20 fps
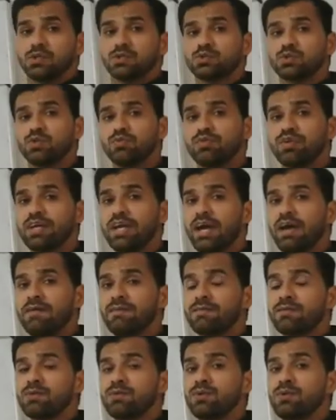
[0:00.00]
So we
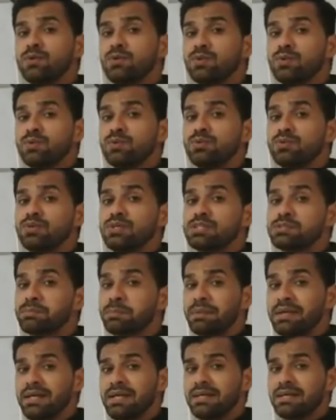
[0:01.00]
have to
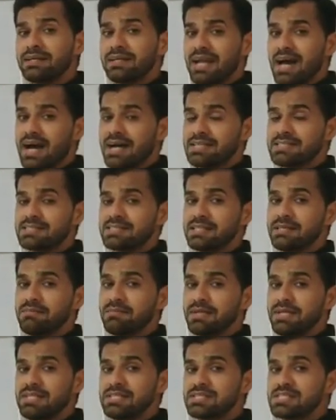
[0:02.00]
split last
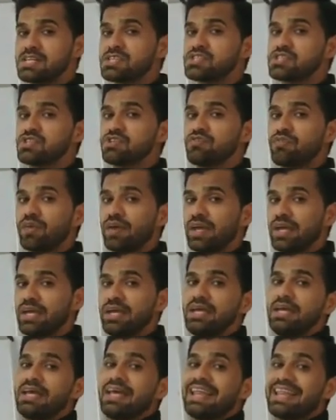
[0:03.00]
term in such a
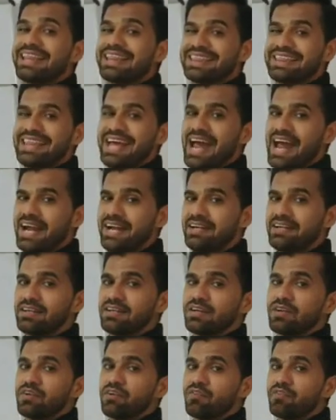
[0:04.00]
way that
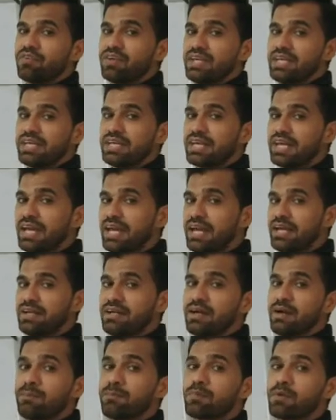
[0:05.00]
we
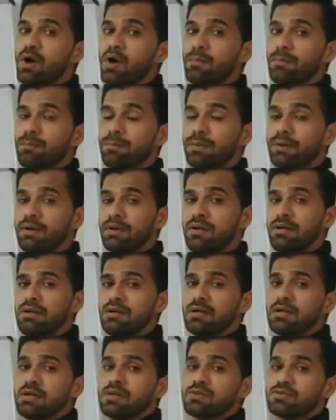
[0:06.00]
get a
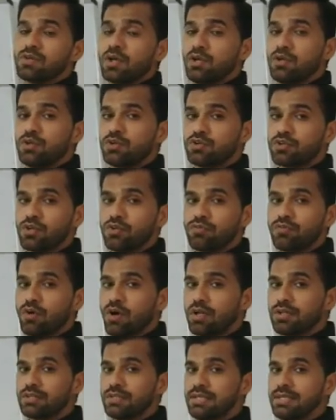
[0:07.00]
proper solution
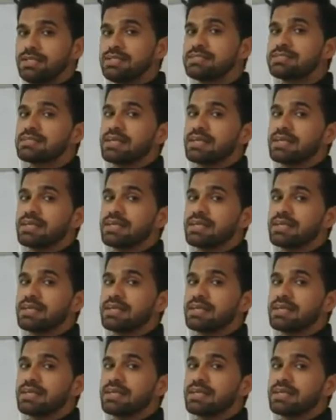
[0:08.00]
for this